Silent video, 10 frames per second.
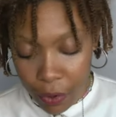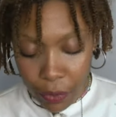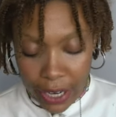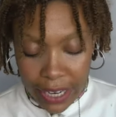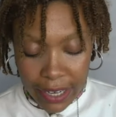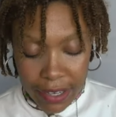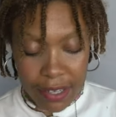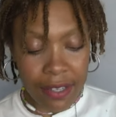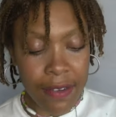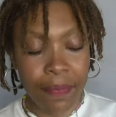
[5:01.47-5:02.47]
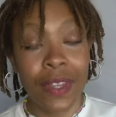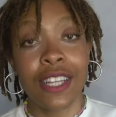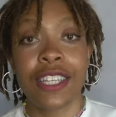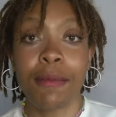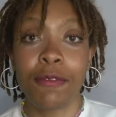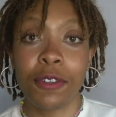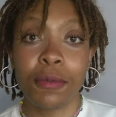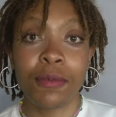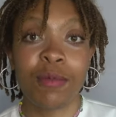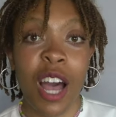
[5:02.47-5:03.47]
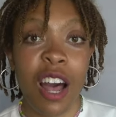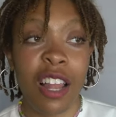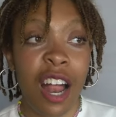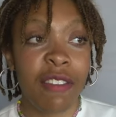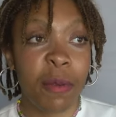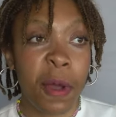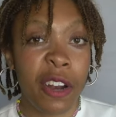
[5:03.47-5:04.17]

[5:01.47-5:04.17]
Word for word: the rings some of them got a lot of them